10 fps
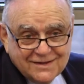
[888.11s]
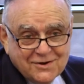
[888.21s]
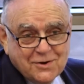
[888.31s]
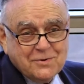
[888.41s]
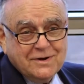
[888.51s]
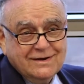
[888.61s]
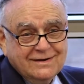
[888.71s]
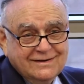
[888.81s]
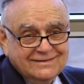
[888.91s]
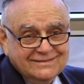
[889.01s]
You
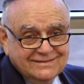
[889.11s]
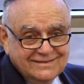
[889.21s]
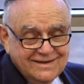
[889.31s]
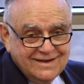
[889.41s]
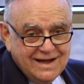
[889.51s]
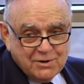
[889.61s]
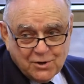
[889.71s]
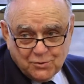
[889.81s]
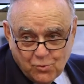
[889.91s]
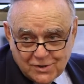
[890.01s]
know, uh, I'm a
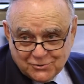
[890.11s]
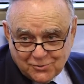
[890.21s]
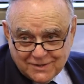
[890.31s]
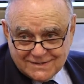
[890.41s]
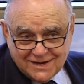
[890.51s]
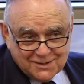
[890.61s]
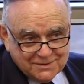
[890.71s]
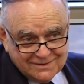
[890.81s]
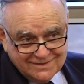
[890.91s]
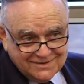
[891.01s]
good war storyteller.
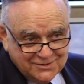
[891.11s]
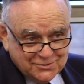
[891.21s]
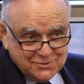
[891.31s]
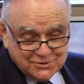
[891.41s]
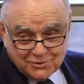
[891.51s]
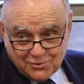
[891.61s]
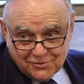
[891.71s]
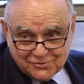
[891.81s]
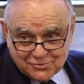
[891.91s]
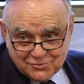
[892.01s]
But the good news is they're
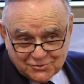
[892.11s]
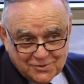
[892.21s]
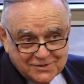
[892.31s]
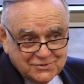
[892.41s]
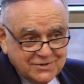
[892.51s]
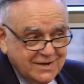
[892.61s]
all true stories.